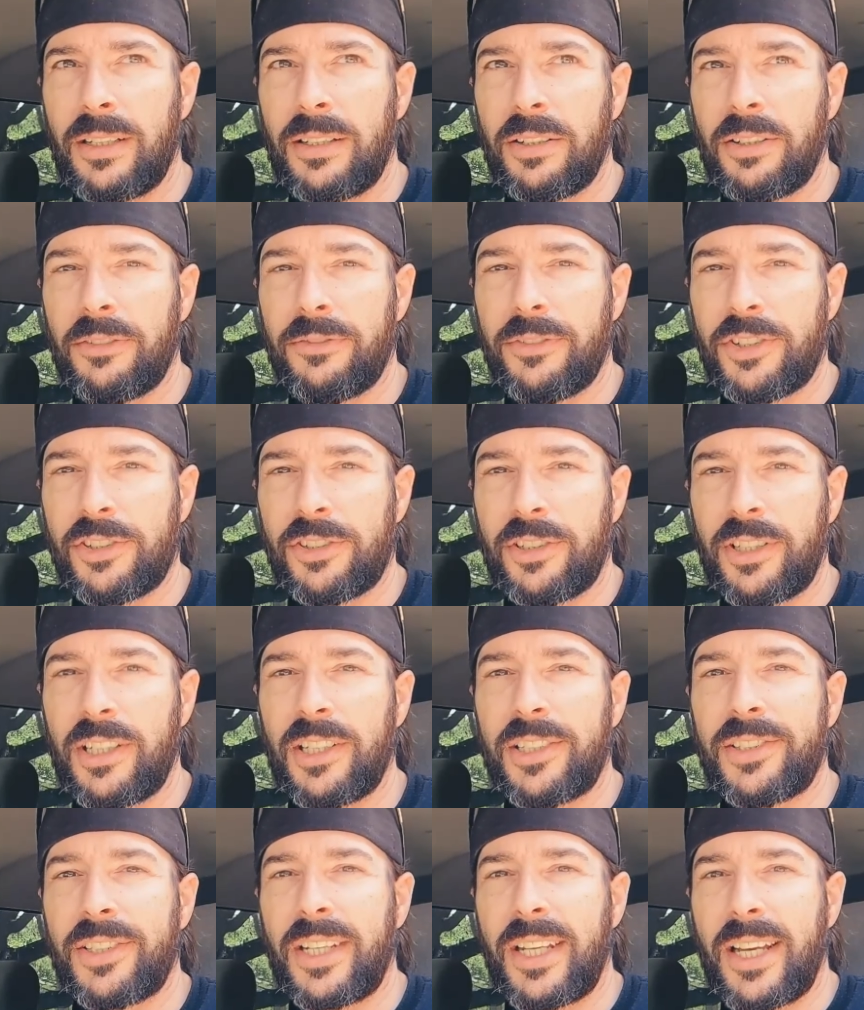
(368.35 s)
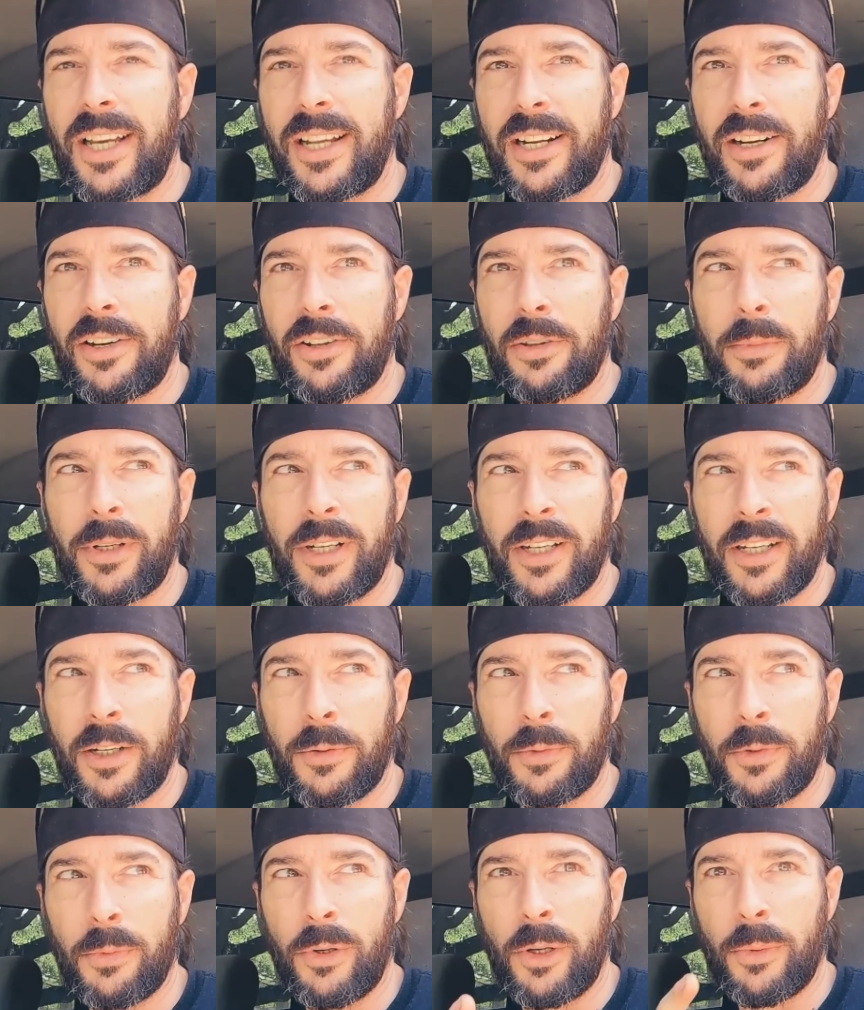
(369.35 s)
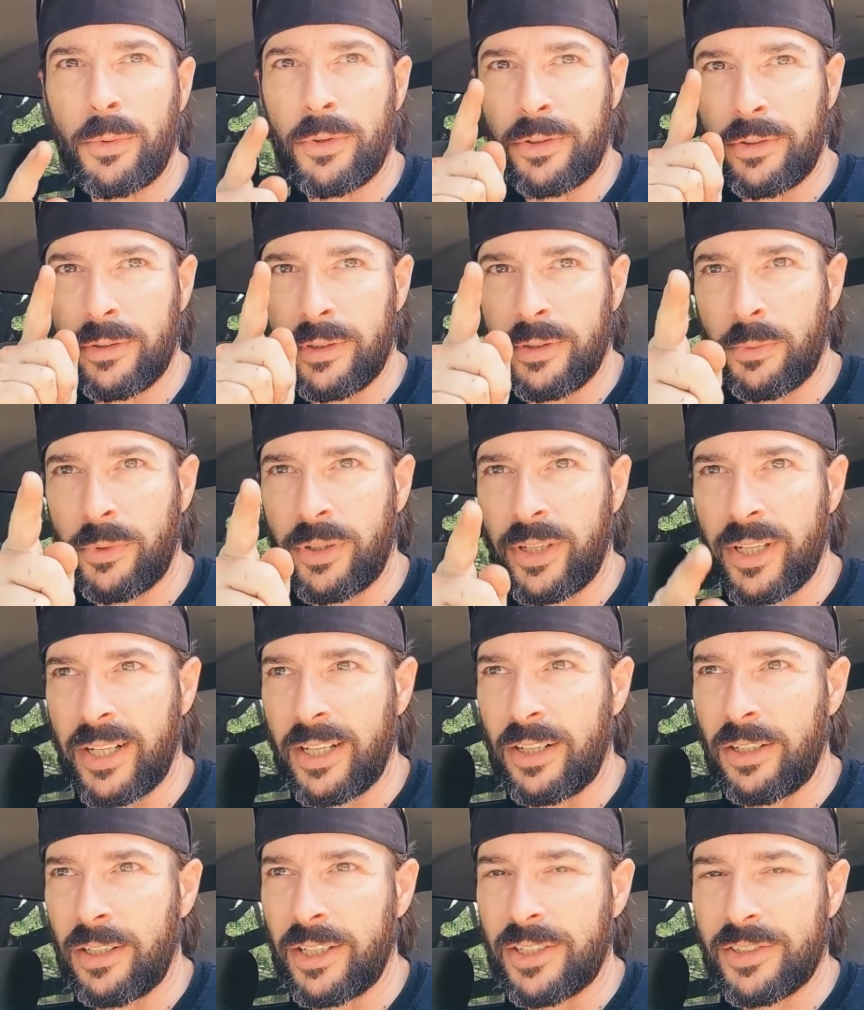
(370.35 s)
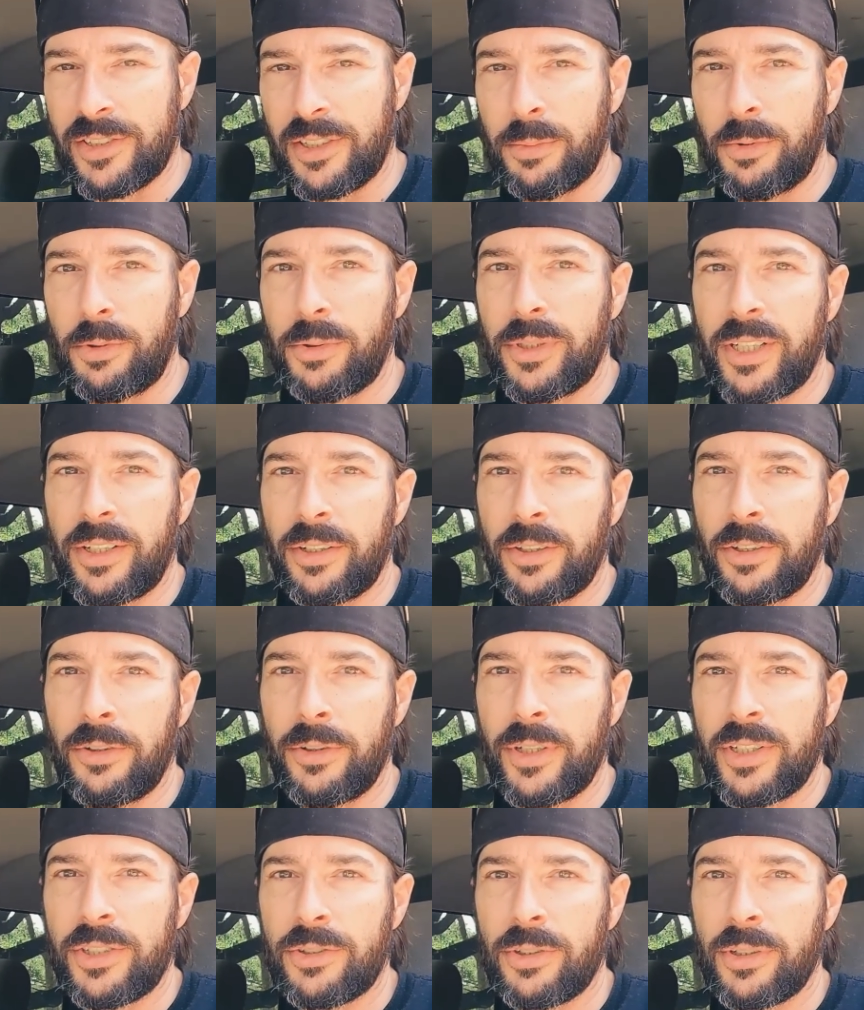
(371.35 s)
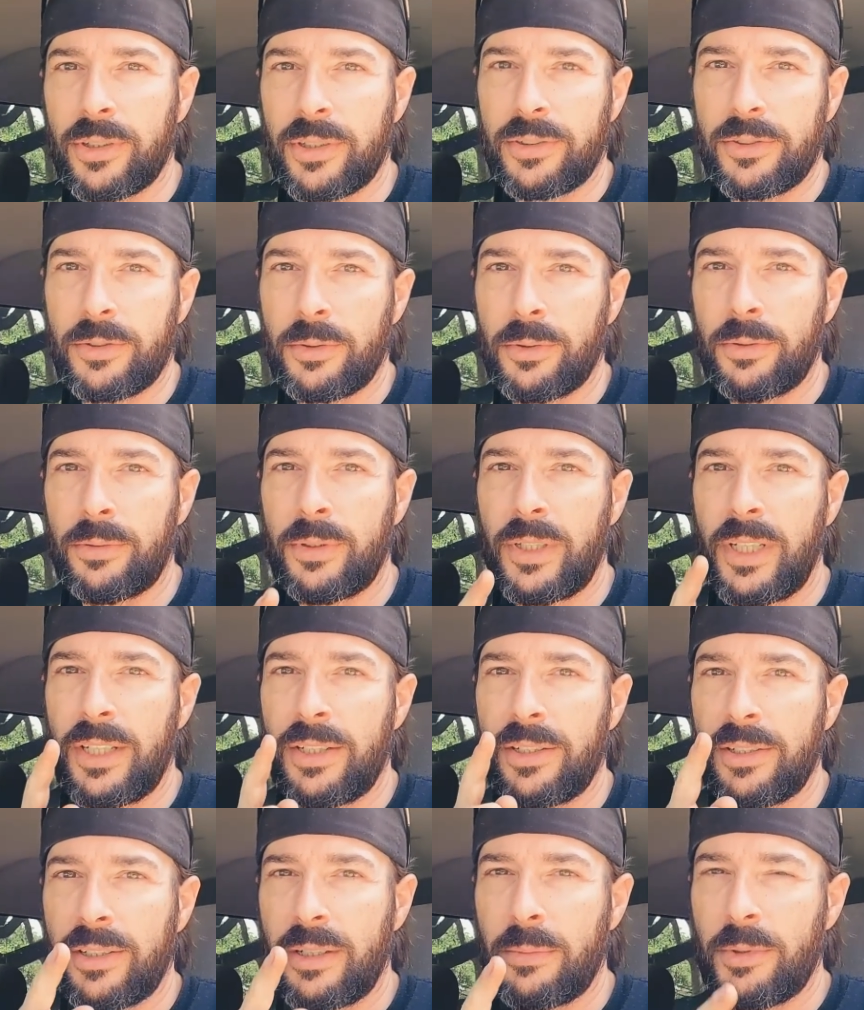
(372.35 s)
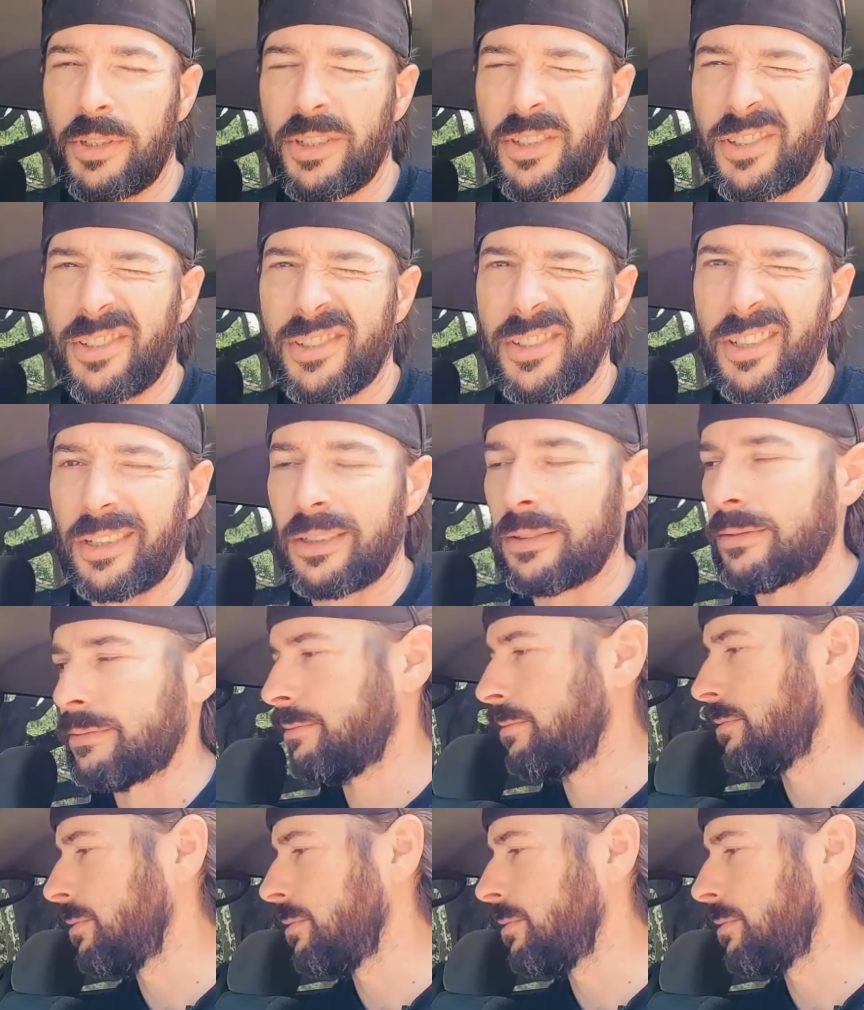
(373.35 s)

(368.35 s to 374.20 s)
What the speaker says: I'll officially let the cat out of the bag with what we're doing with that LS I pulled out of the green truck. So give me just a second.